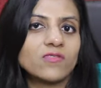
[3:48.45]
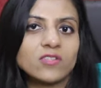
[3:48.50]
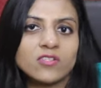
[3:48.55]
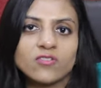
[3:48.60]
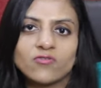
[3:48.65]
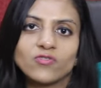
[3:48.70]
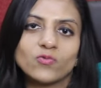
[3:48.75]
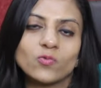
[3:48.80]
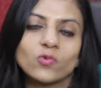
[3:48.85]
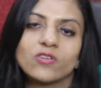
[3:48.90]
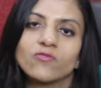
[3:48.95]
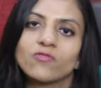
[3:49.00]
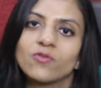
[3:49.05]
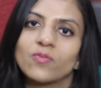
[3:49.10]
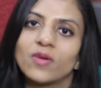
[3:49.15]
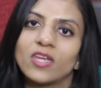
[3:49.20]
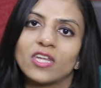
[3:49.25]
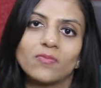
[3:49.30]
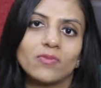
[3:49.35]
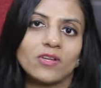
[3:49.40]
is a different world
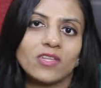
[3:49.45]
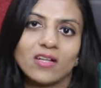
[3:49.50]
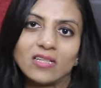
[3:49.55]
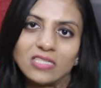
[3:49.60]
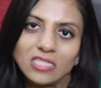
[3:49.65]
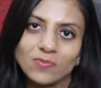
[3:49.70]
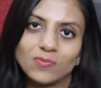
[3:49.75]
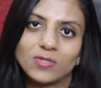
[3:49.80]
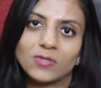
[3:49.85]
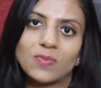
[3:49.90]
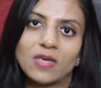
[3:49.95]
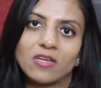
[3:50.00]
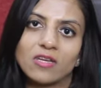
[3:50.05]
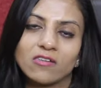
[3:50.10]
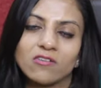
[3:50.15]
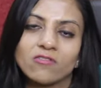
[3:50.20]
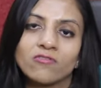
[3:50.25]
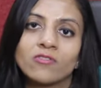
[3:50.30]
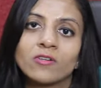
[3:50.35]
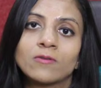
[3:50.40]
from anybody else's
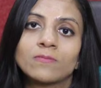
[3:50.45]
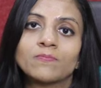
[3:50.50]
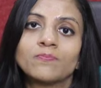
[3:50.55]
perspective.